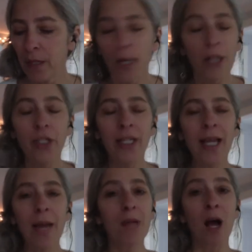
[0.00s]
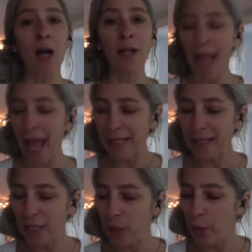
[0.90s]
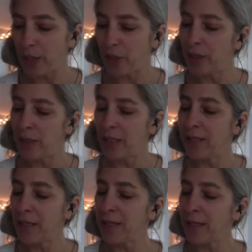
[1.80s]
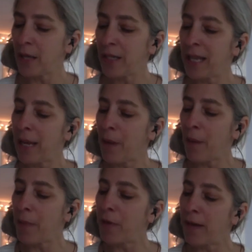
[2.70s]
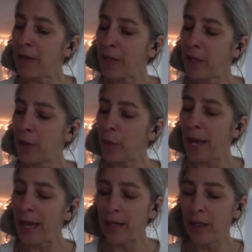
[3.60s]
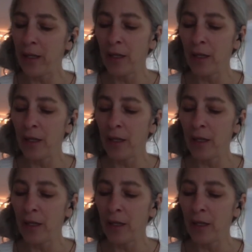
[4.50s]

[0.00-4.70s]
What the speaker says: She kept on asking questions until the sun came up around the other way.